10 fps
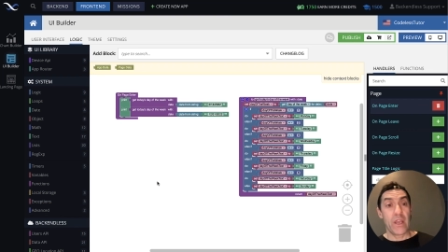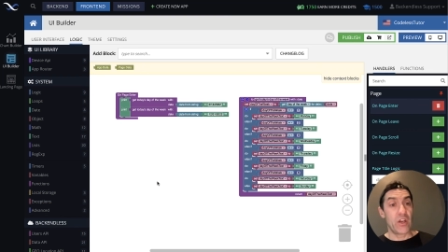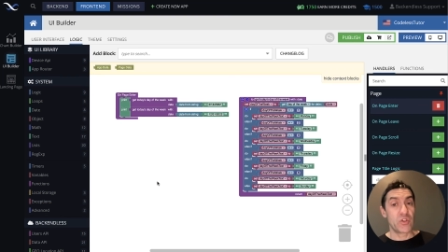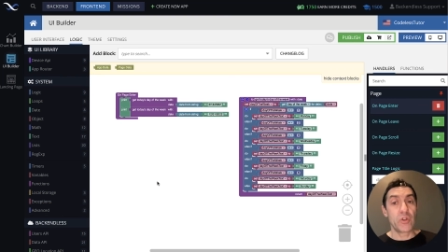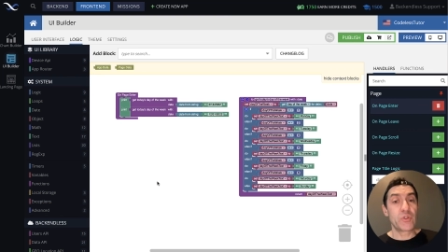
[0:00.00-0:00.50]

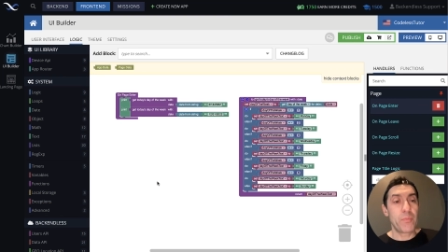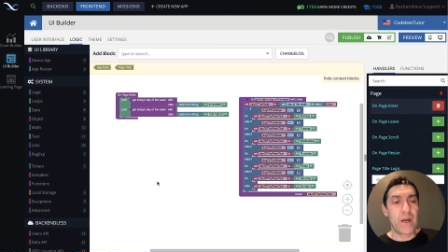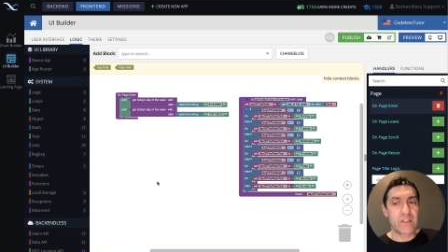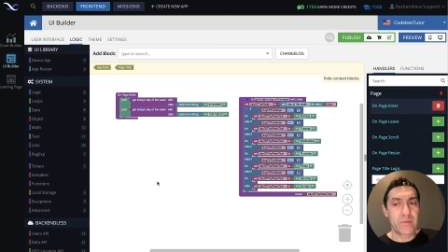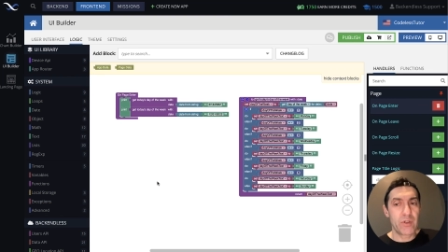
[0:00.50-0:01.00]
is also
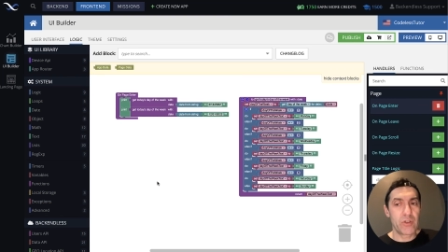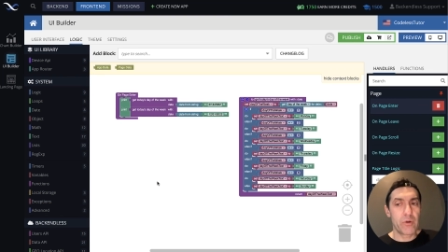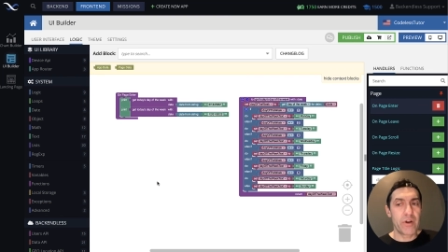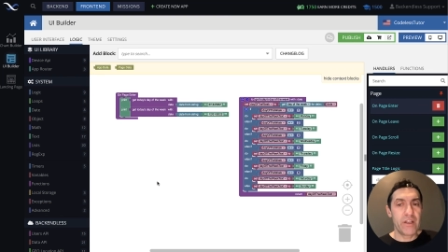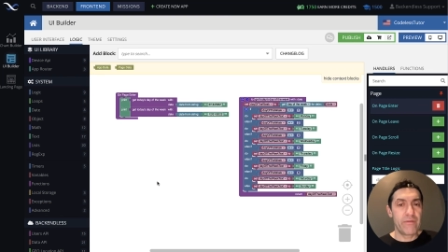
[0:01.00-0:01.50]
possible to
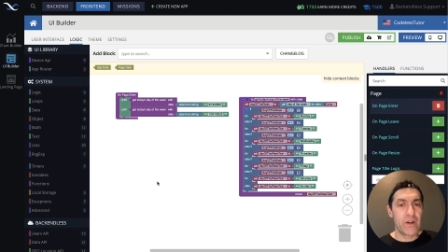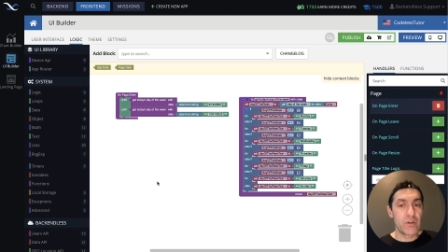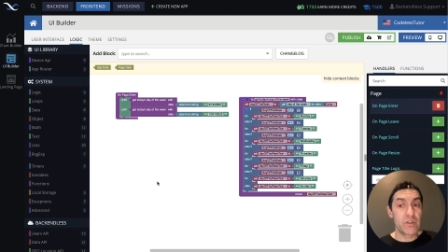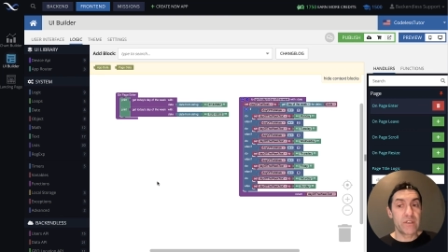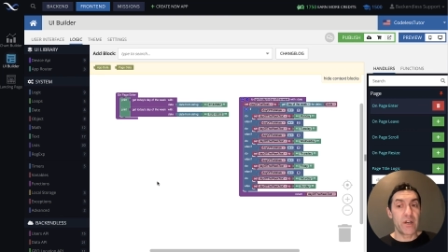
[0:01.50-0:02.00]
create
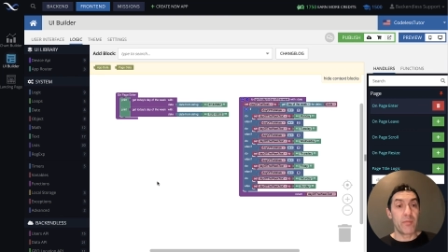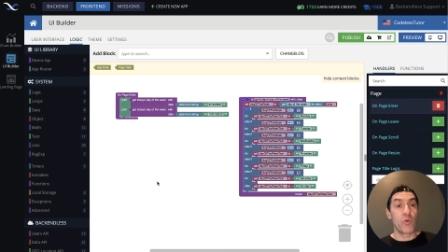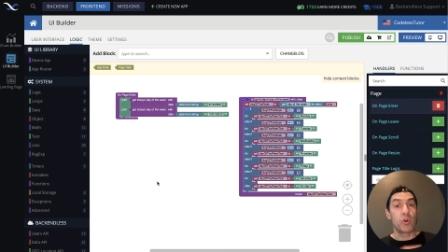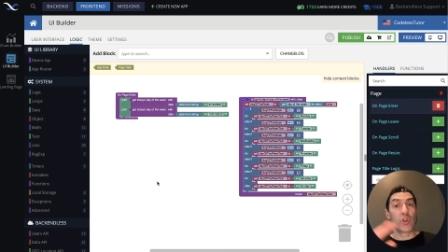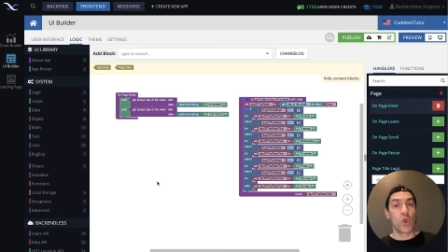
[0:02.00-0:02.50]
functions that are more
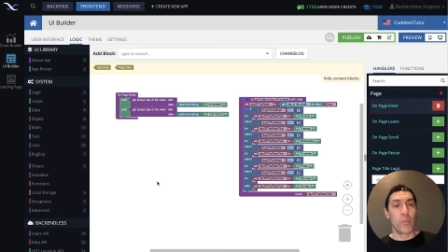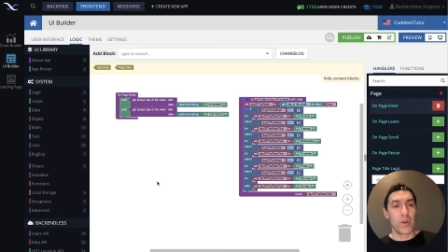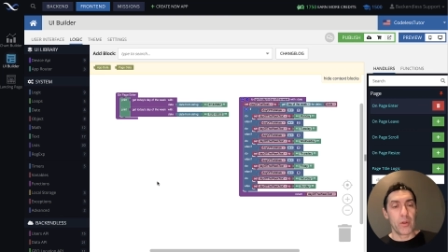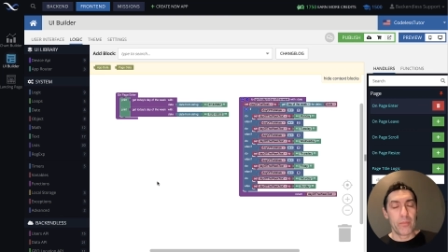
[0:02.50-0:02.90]
global.